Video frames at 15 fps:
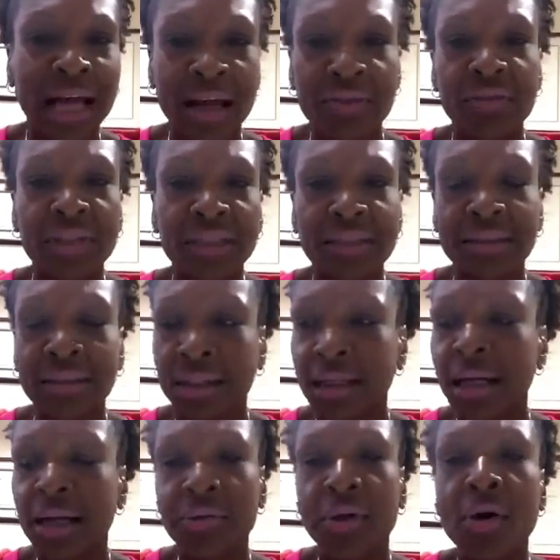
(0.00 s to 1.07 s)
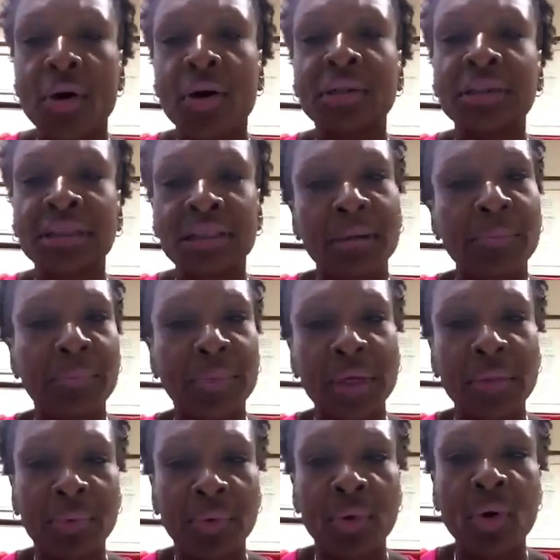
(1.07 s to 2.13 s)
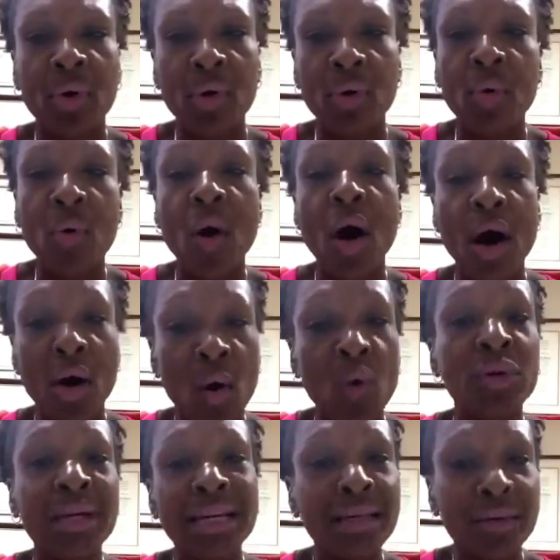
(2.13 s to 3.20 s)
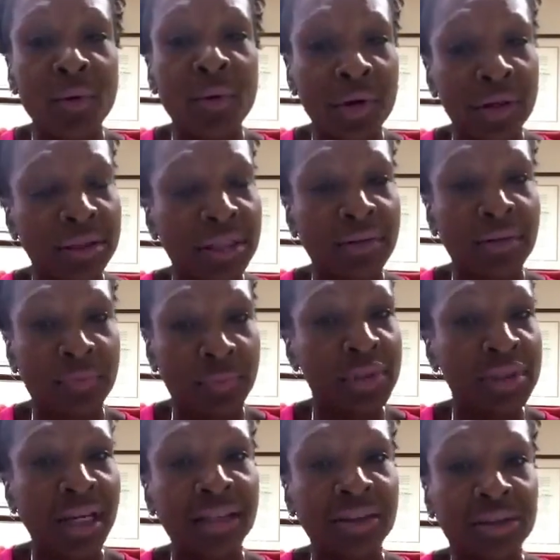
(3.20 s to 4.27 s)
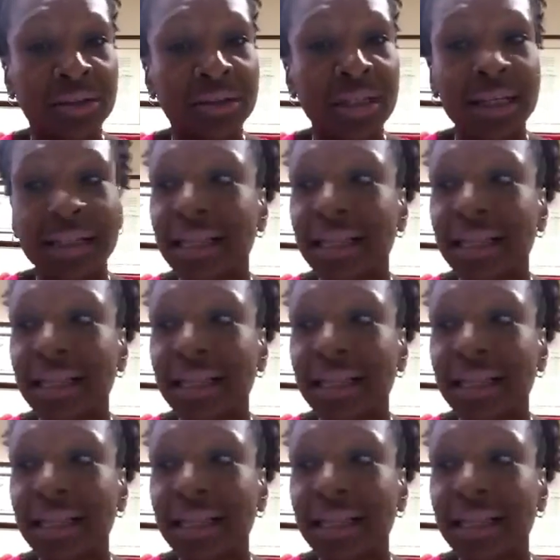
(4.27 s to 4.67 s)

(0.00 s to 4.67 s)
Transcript: Obviously, there are some people who need orders of protection.